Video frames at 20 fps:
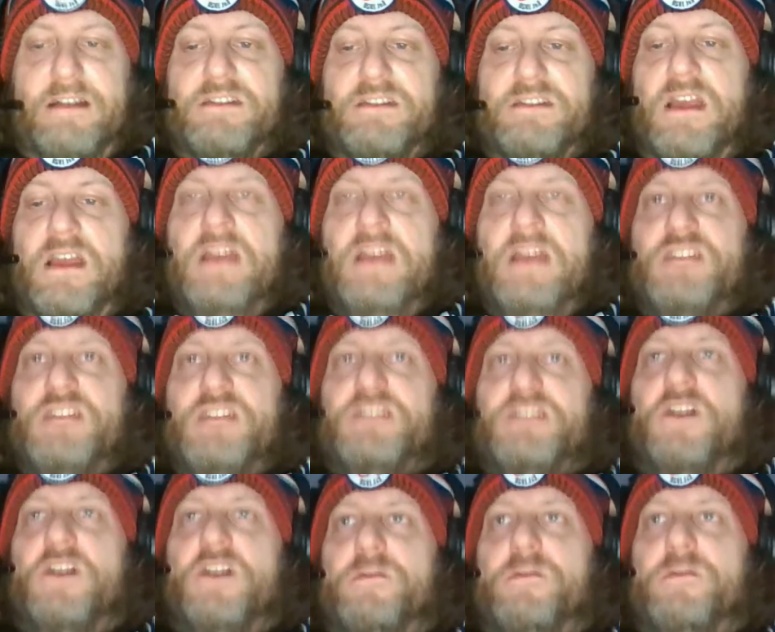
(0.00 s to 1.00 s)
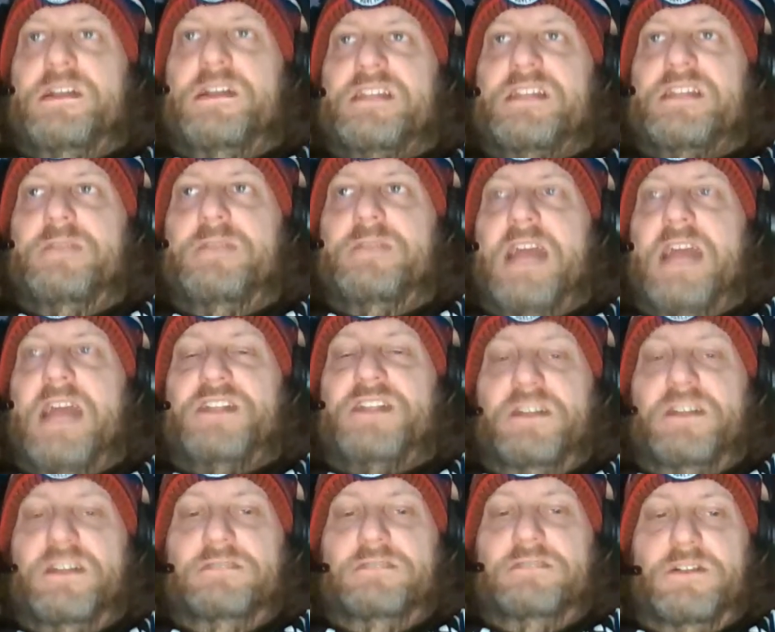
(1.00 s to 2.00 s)
Now, Justin Herbert is going to be
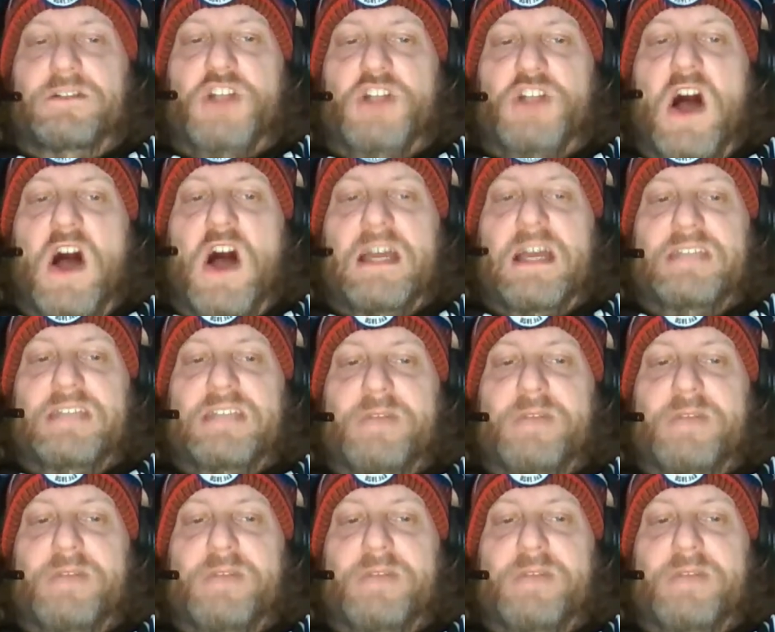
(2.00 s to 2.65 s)
catching a little chalk.